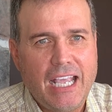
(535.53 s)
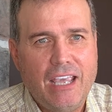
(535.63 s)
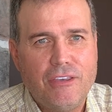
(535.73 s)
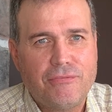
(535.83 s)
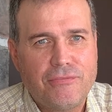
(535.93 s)

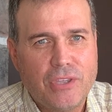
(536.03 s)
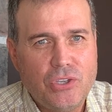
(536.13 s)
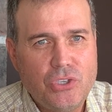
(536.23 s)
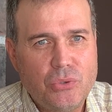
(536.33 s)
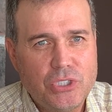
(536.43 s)

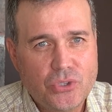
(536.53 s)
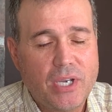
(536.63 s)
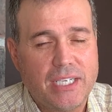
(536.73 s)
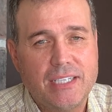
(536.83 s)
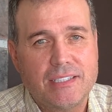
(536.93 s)
If you
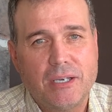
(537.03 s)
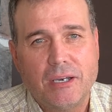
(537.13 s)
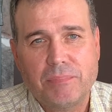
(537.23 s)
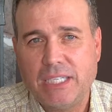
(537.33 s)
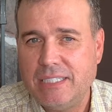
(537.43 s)
enjoyed it,
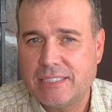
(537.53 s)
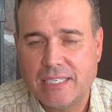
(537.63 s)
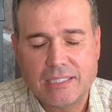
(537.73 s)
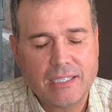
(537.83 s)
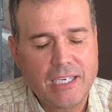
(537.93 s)
please
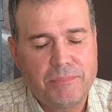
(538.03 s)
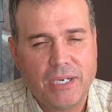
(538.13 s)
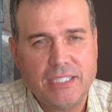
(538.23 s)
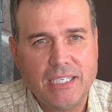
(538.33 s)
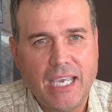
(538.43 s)
hit the like
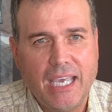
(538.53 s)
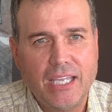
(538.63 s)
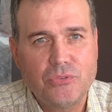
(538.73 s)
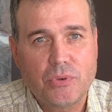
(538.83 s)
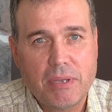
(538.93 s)
button
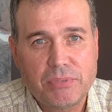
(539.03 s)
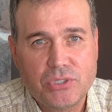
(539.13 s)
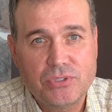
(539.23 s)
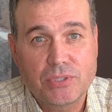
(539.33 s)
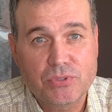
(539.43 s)
and remember
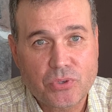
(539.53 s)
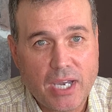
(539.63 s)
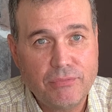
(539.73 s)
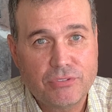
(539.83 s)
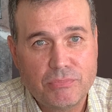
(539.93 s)
to
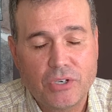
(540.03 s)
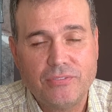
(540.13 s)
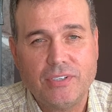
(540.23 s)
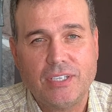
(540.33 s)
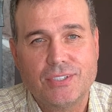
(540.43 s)
subscribe for more
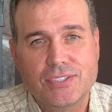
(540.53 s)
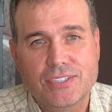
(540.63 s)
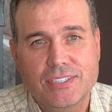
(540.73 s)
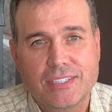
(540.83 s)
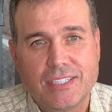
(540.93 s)

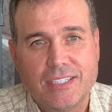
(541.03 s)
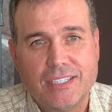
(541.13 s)
videos.